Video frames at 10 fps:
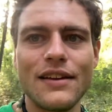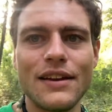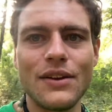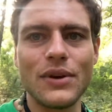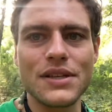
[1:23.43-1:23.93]

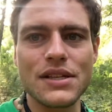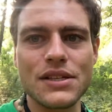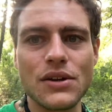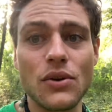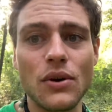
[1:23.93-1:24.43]
Anyways,
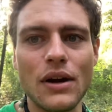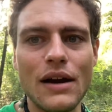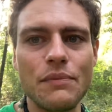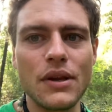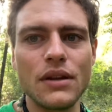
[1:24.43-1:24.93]
so
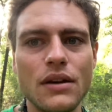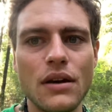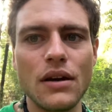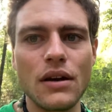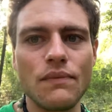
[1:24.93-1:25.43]
I've been
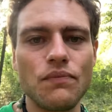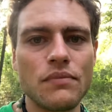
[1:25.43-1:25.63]
uh,